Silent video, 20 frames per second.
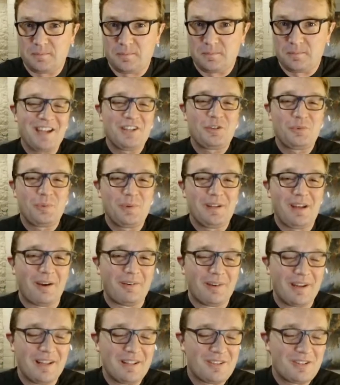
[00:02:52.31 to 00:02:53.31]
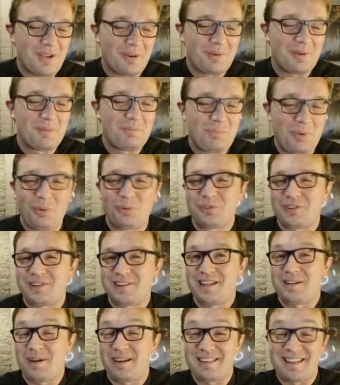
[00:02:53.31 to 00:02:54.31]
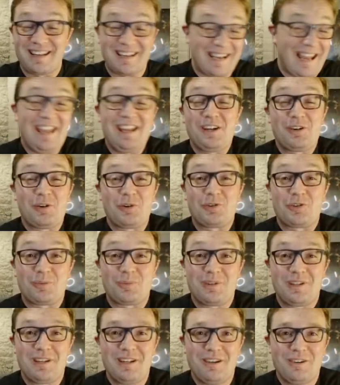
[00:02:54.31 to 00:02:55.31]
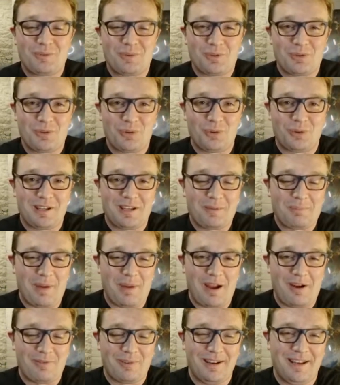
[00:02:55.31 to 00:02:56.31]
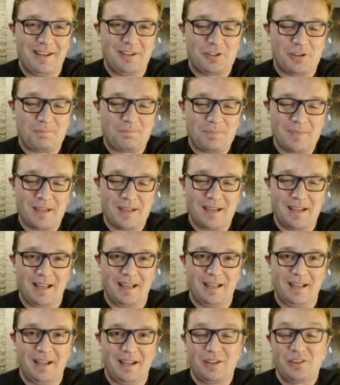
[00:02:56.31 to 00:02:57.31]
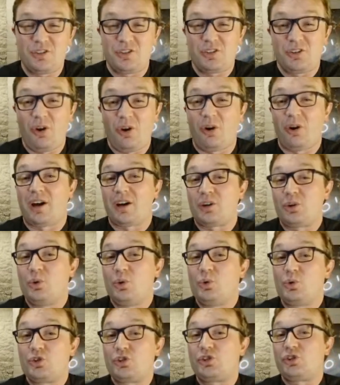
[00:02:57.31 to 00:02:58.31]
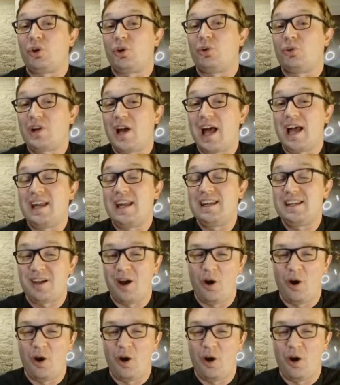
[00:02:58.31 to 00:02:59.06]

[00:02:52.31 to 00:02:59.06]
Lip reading: As we know, it's so important to think about the language that we use when talking about religion. A scholar called John A.